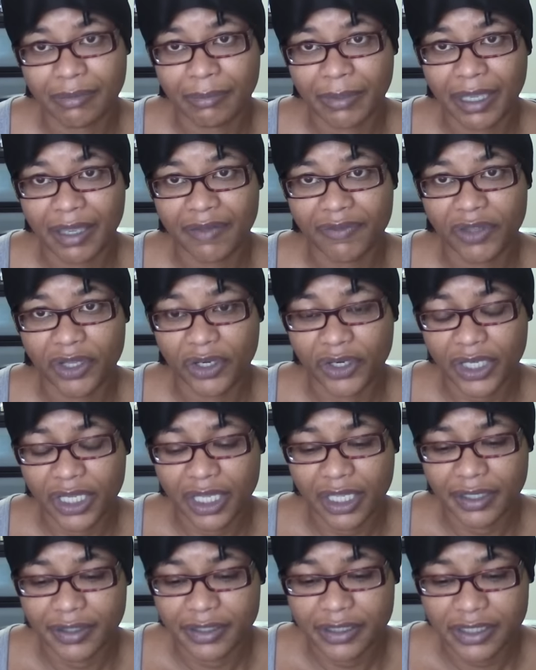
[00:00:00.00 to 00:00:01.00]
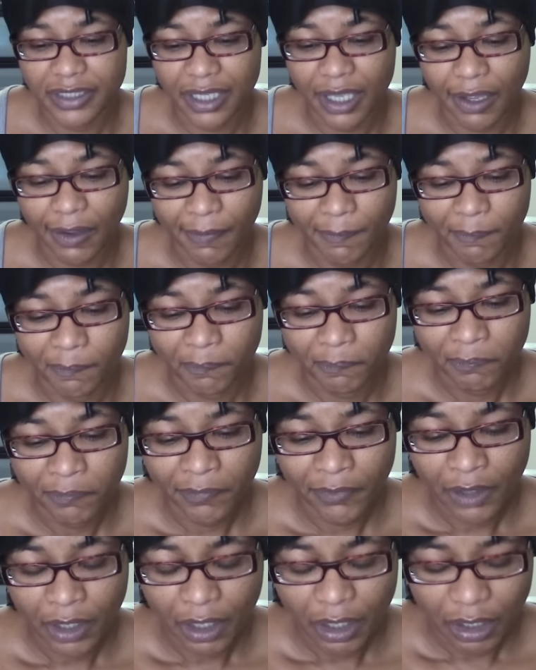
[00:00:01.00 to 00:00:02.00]
of their colors um,
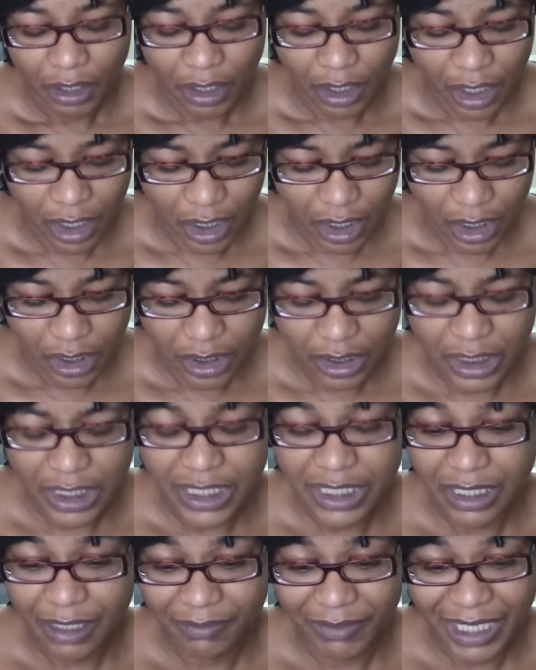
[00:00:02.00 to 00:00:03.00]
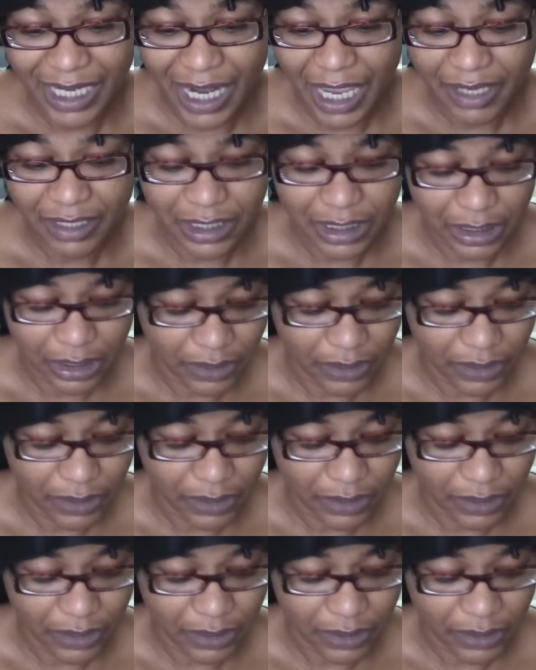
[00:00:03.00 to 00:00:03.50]
and some that I didn't